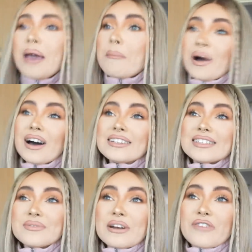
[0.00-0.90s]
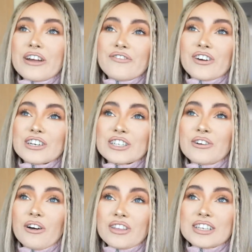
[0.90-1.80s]
But whenever I first
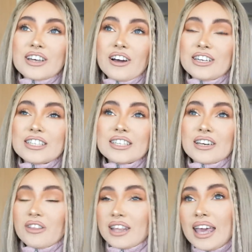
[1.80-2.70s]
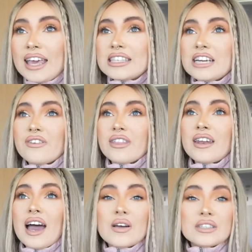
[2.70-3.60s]
got this house and got the keys and everything,
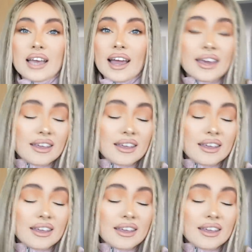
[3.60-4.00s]
I was like, I hate